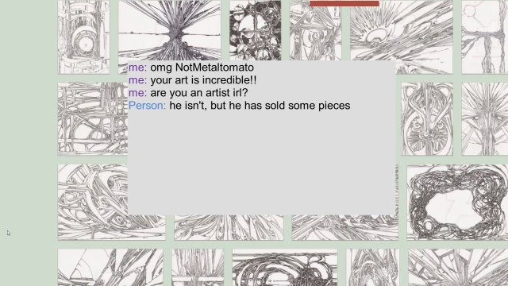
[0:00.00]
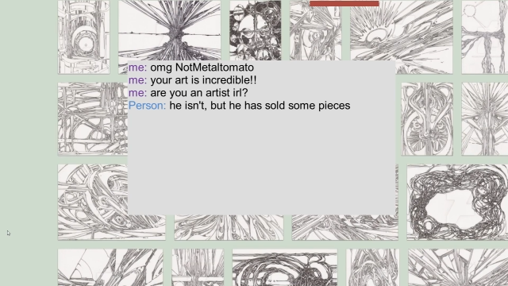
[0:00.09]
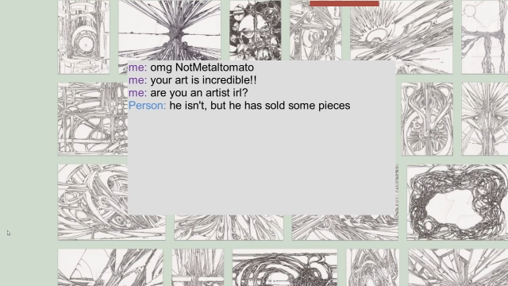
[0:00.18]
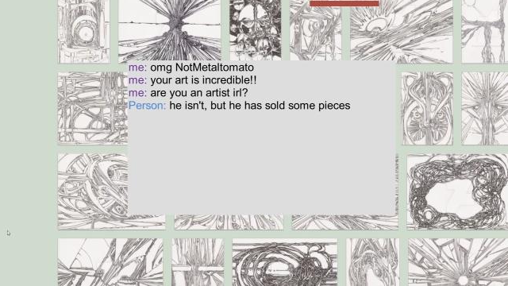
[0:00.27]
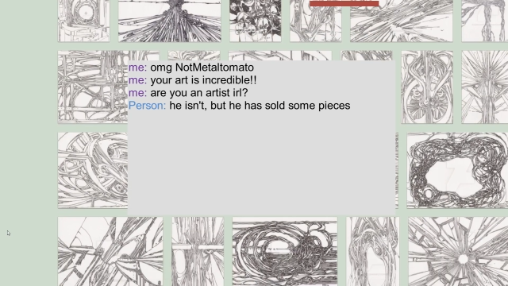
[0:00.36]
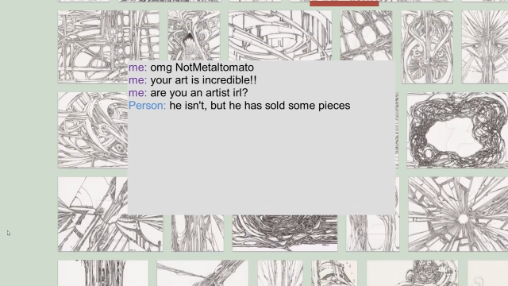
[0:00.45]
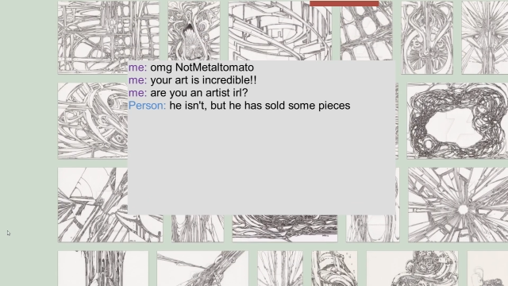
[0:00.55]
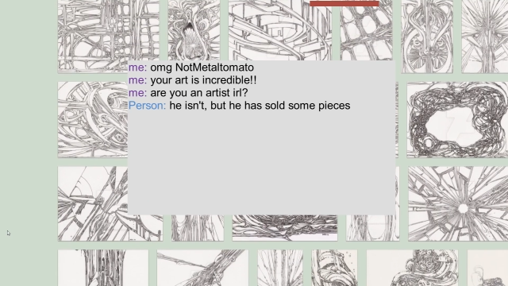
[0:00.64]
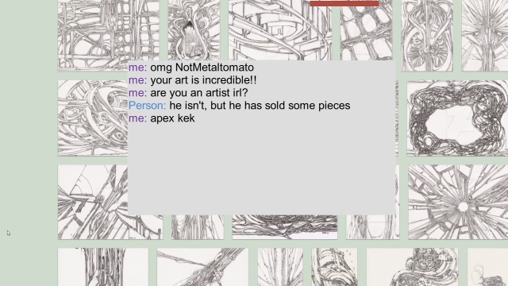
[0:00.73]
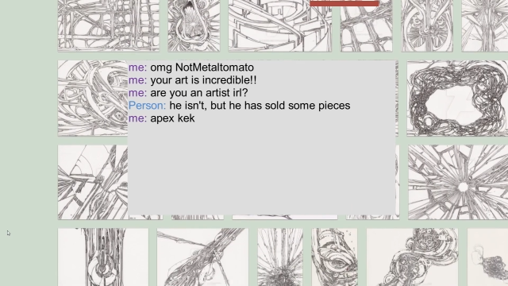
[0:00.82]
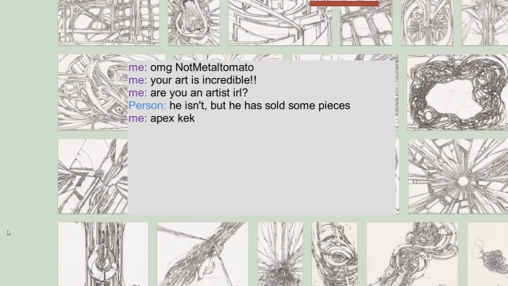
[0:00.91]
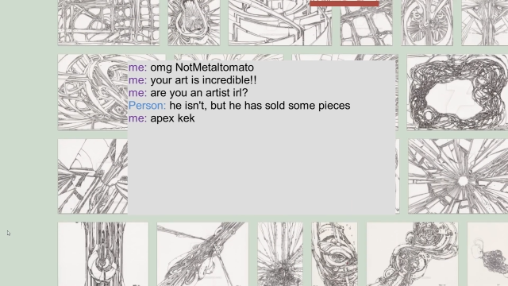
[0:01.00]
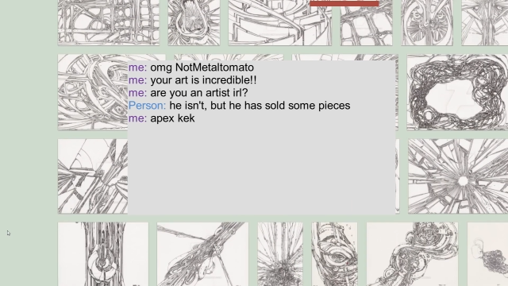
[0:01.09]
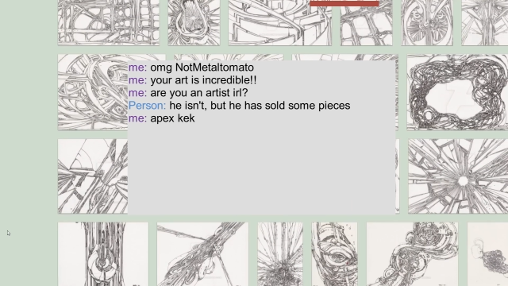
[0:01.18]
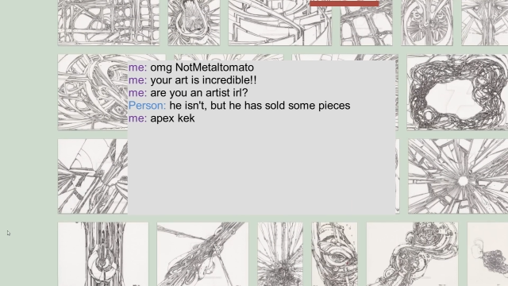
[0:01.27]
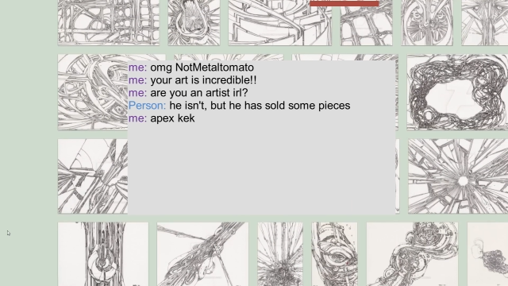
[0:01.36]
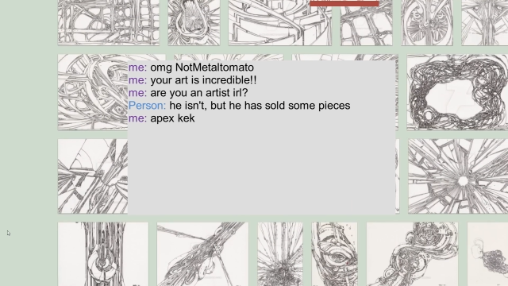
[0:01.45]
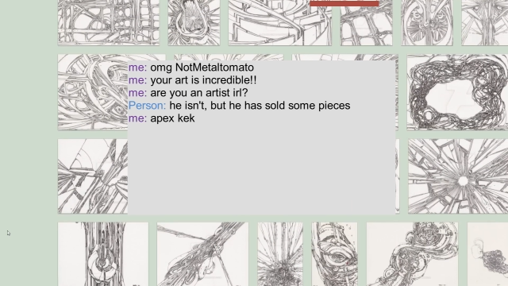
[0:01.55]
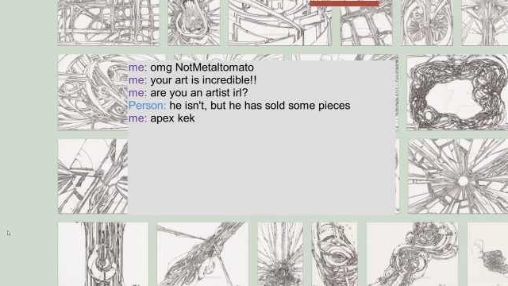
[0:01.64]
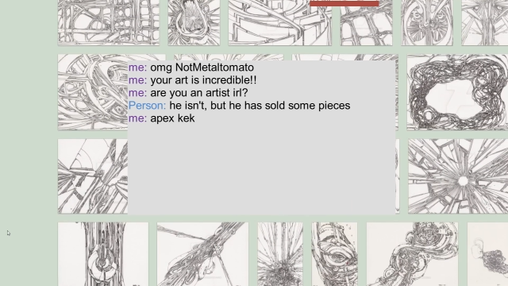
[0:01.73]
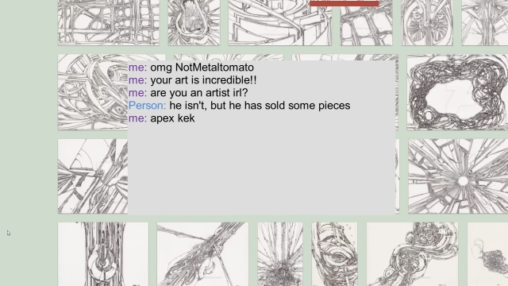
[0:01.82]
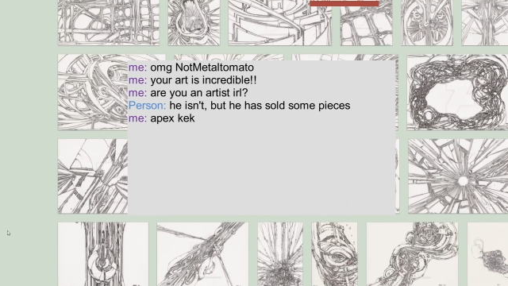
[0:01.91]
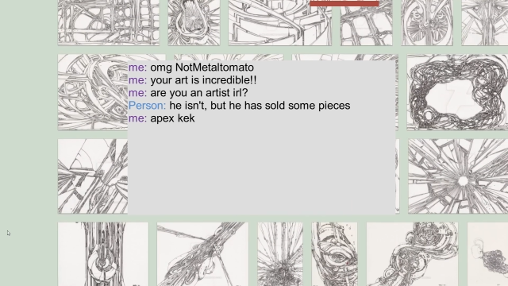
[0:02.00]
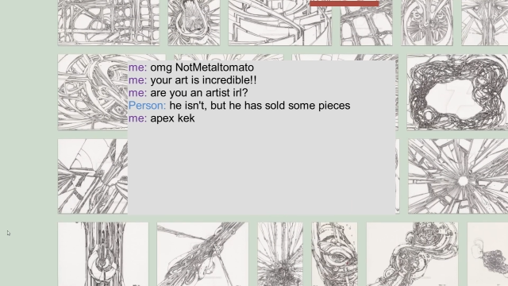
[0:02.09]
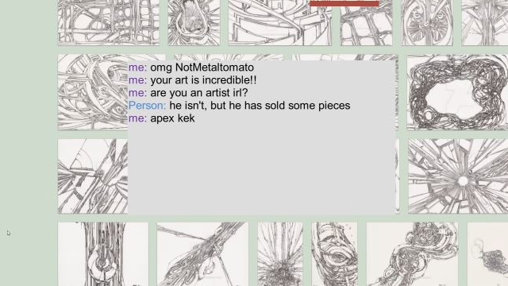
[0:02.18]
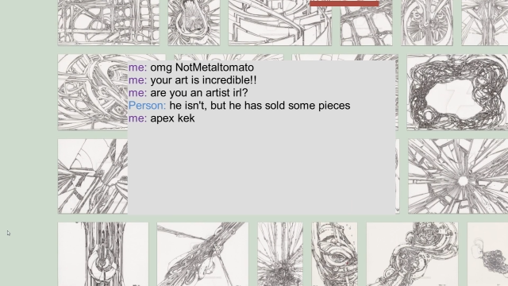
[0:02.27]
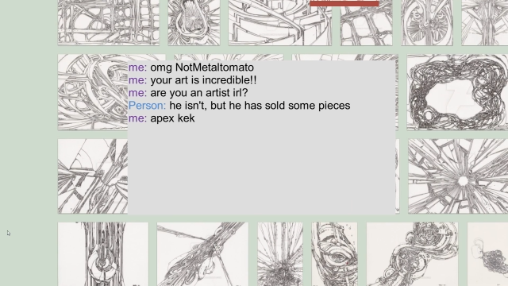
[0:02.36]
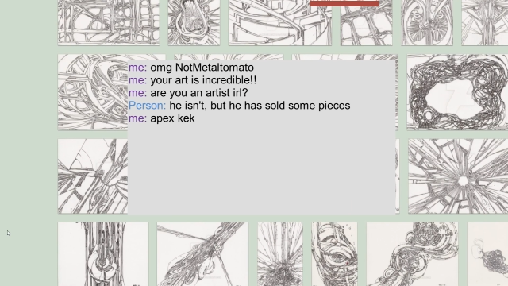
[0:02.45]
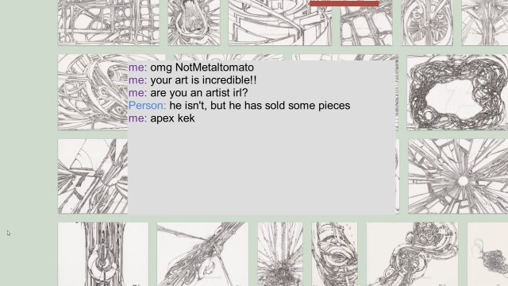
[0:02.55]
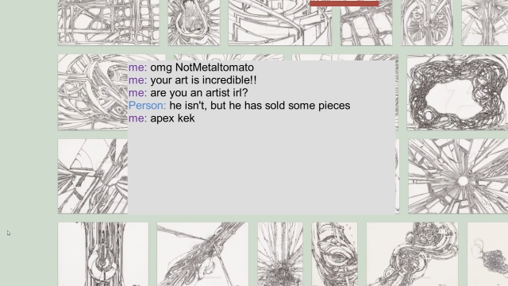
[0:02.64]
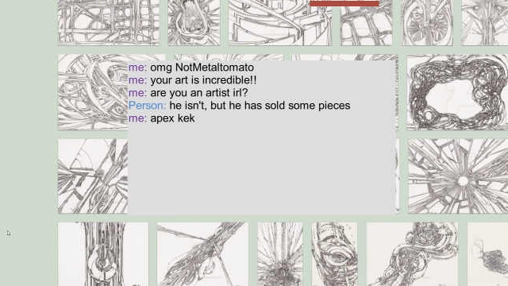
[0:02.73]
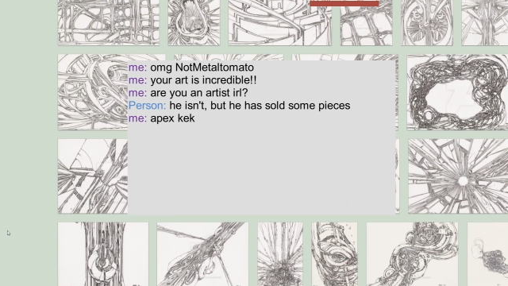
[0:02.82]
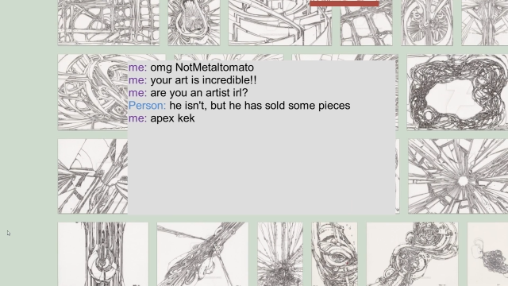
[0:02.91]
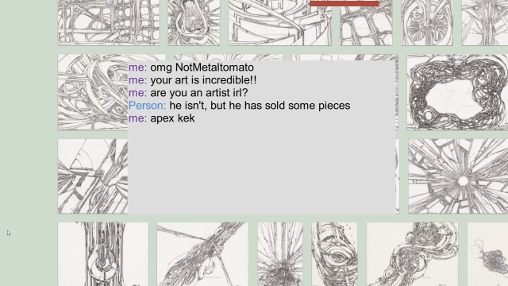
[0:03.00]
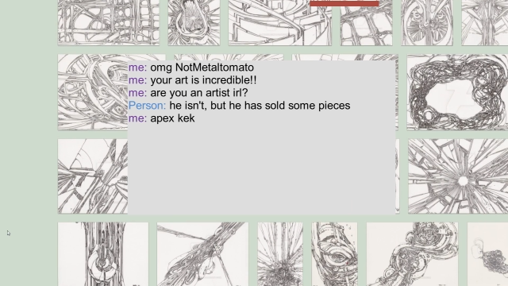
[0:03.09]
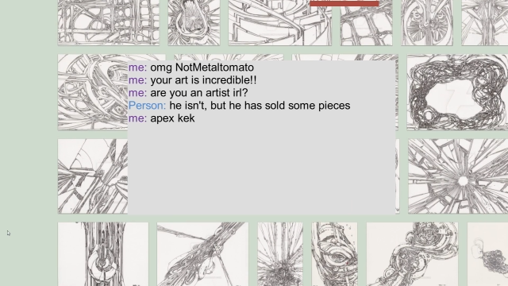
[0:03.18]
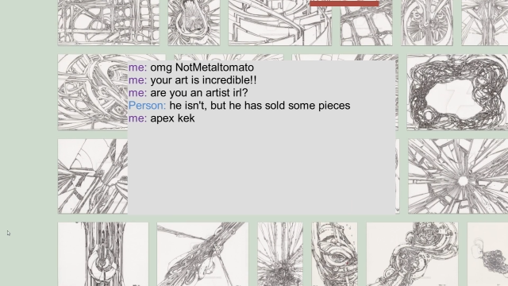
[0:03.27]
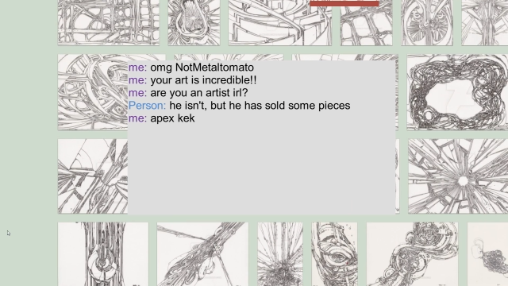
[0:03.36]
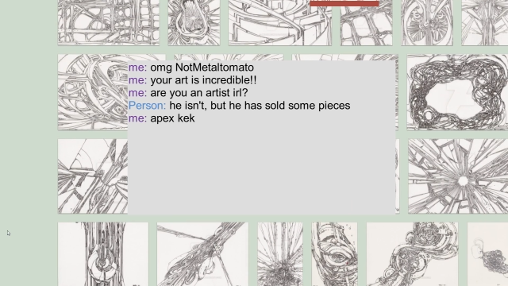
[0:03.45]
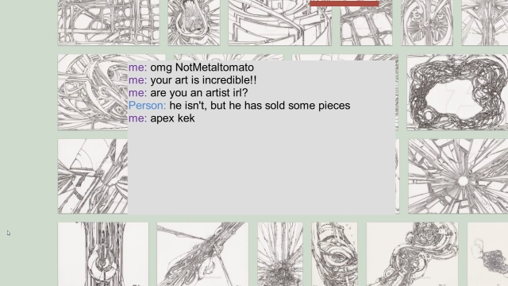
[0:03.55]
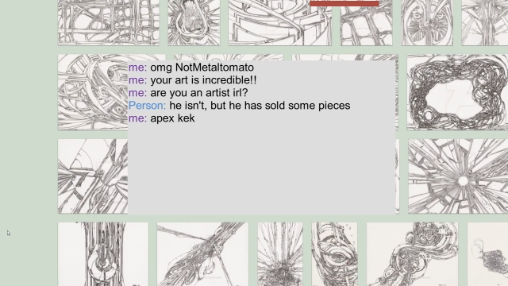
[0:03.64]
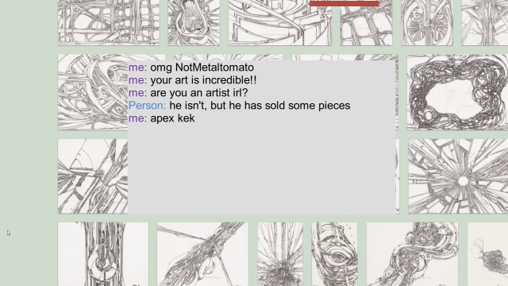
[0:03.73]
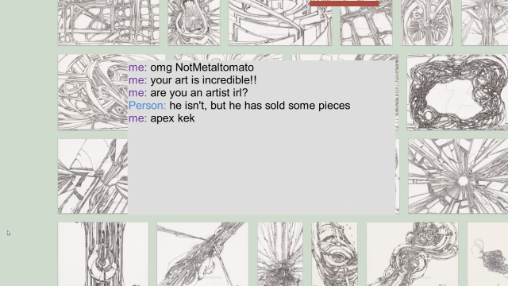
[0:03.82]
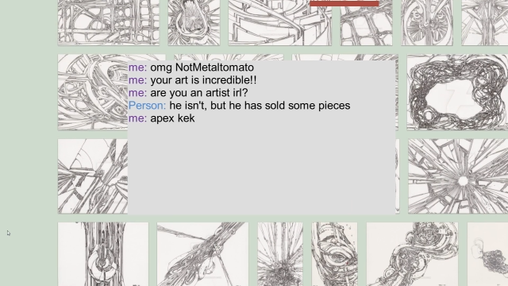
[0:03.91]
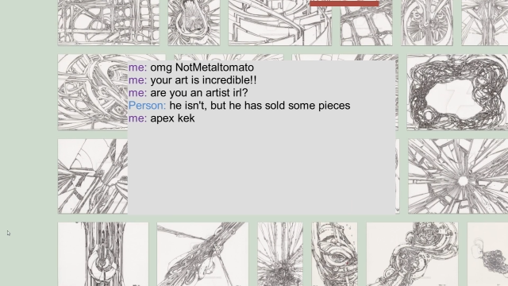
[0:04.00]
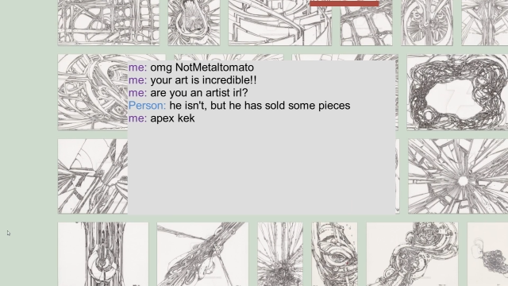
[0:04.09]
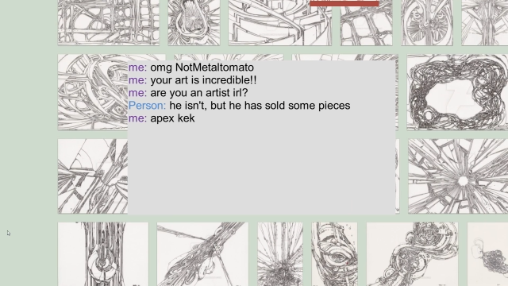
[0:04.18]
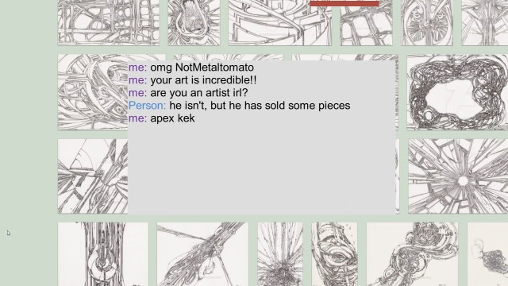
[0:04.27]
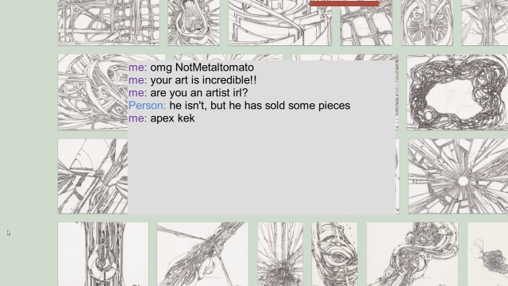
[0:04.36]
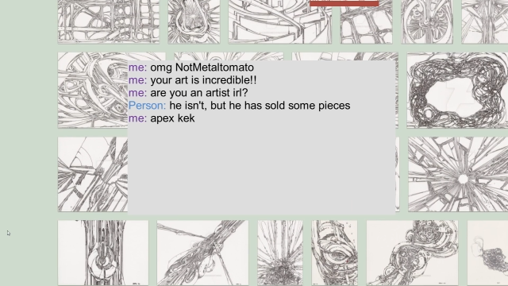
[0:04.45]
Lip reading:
No face is visible, so there are no lips to read.